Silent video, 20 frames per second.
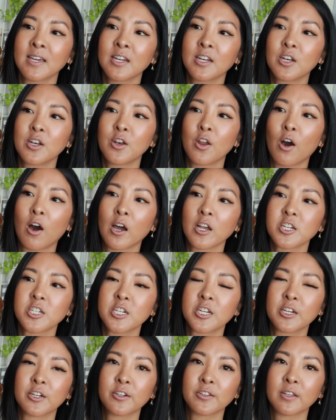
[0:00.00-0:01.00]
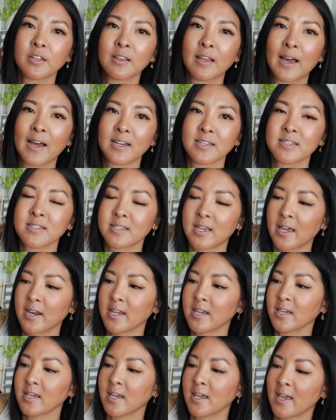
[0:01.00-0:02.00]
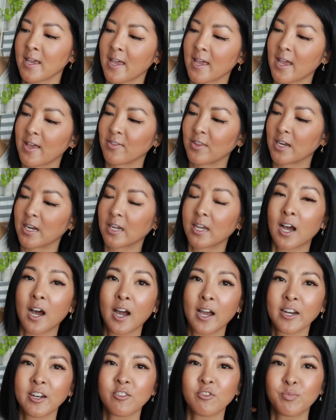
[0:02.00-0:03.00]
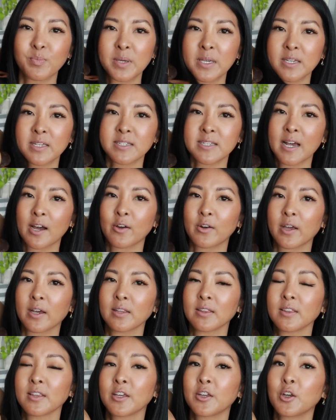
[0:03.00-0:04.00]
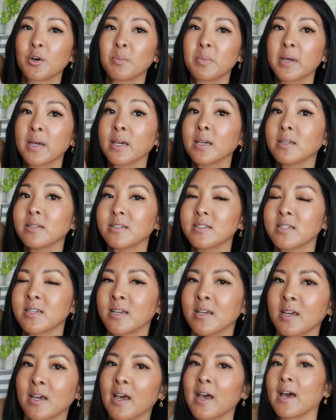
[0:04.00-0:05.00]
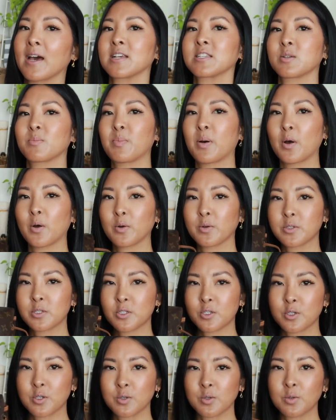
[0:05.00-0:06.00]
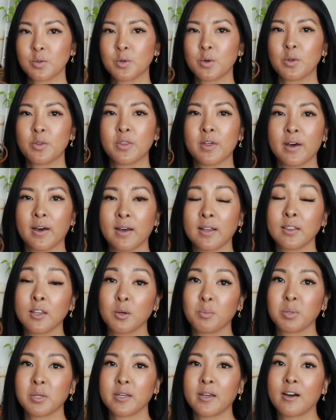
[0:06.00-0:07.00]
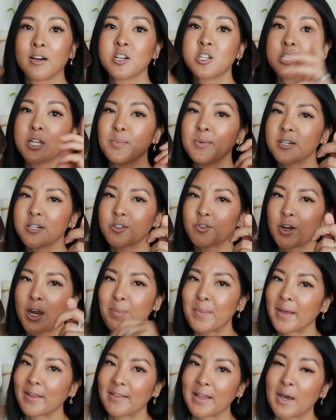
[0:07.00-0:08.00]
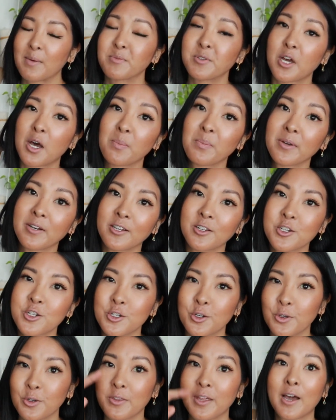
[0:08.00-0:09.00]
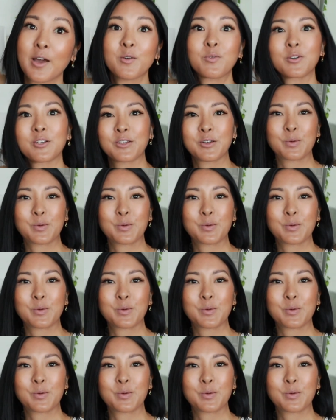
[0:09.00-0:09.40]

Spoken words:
notch here, the last setting, and then it kind of peeks out a little bit as opposed to the Le Pliage. Let me just grab my laptop and I'll show you that really